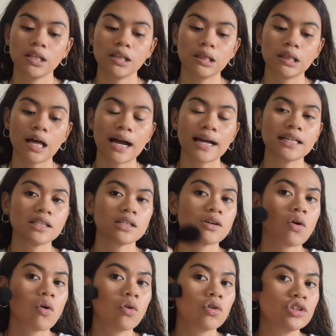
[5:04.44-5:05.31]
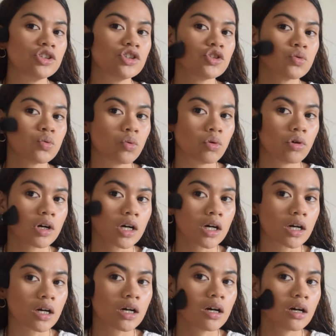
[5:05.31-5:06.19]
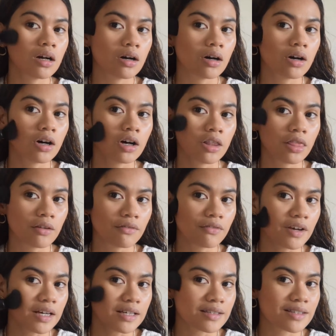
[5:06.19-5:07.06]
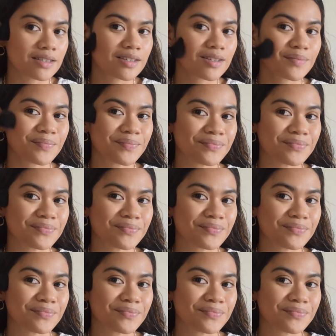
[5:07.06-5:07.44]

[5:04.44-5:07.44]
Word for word: light contour on the face.